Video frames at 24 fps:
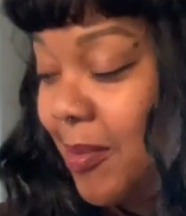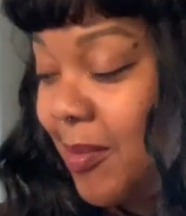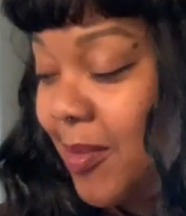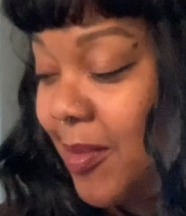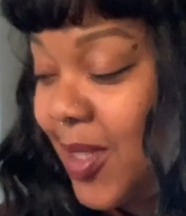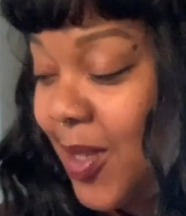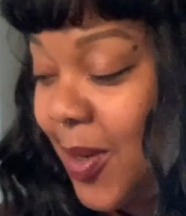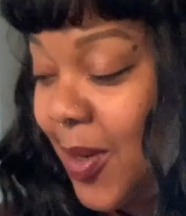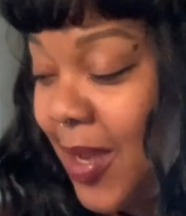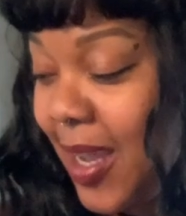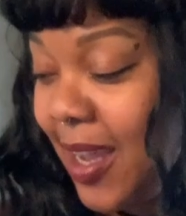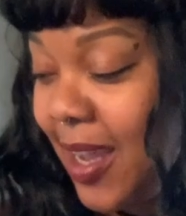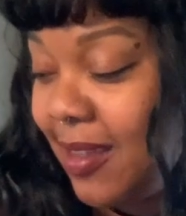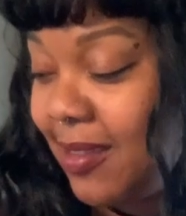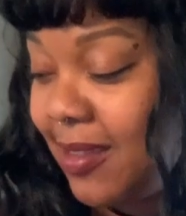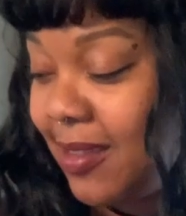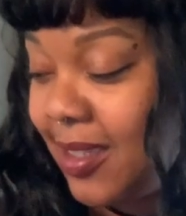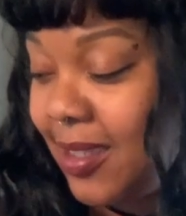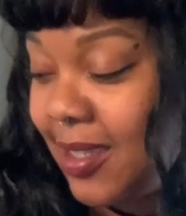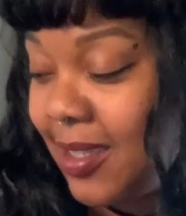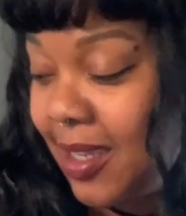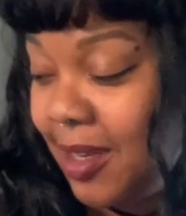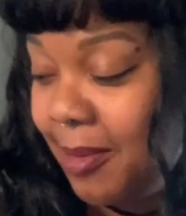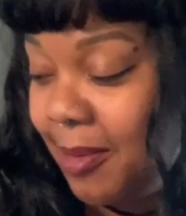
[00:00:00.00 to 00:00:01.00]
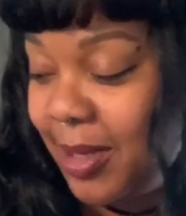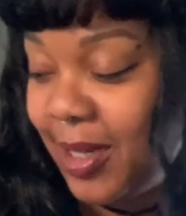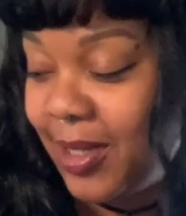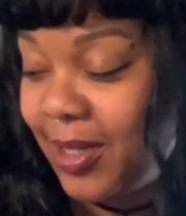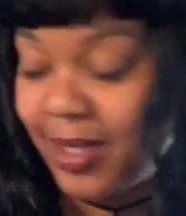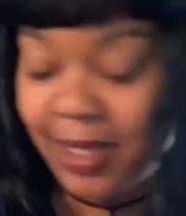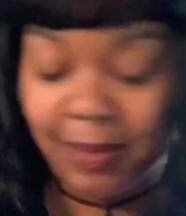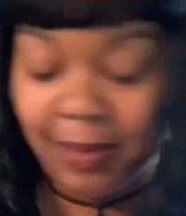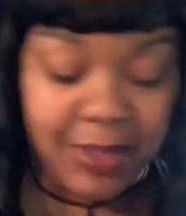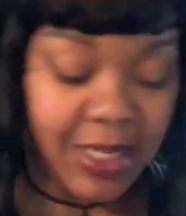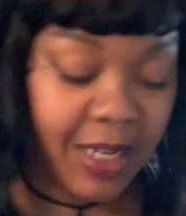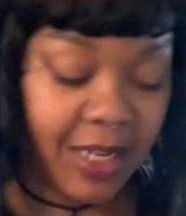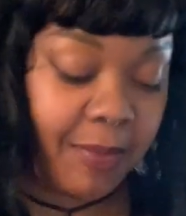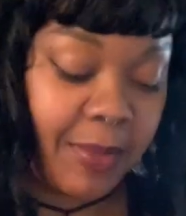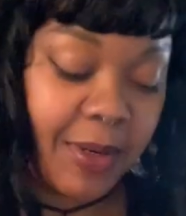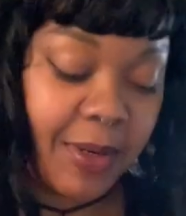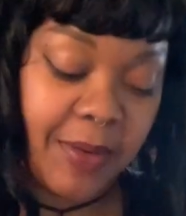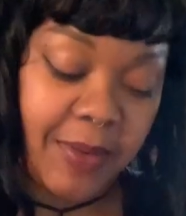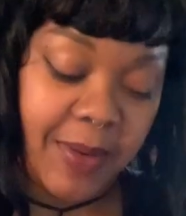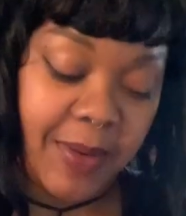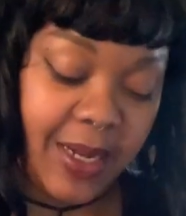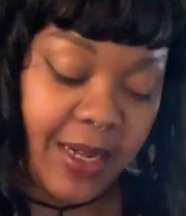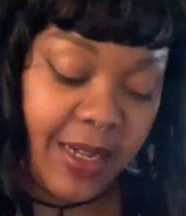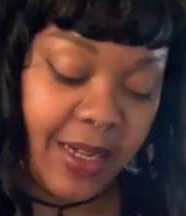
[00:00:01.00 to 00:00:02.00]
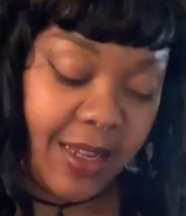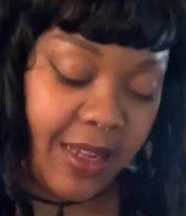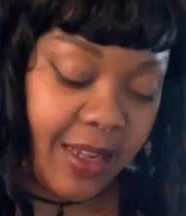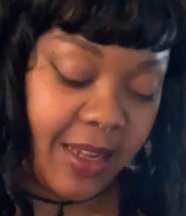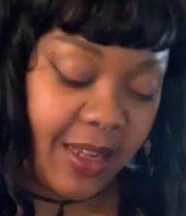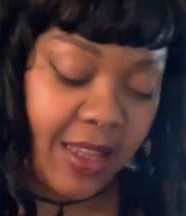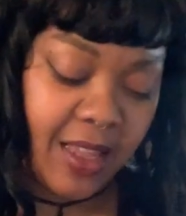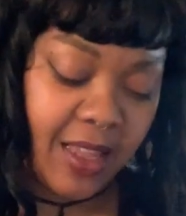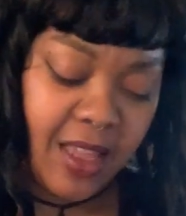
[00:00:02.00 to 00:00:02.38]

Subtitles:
So yeah, this is going to be your September reading.